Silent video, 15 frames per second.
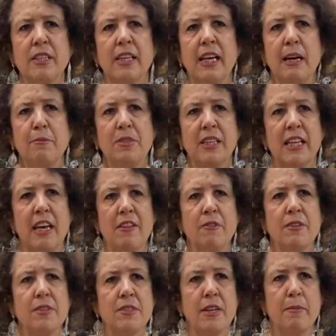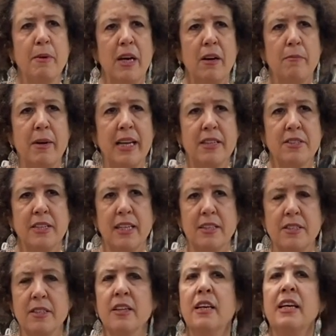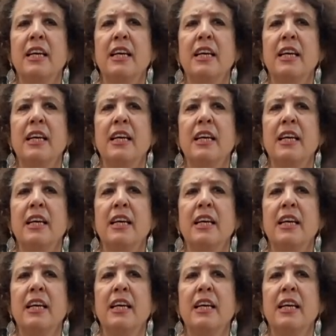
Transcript: come together and somehow make sense,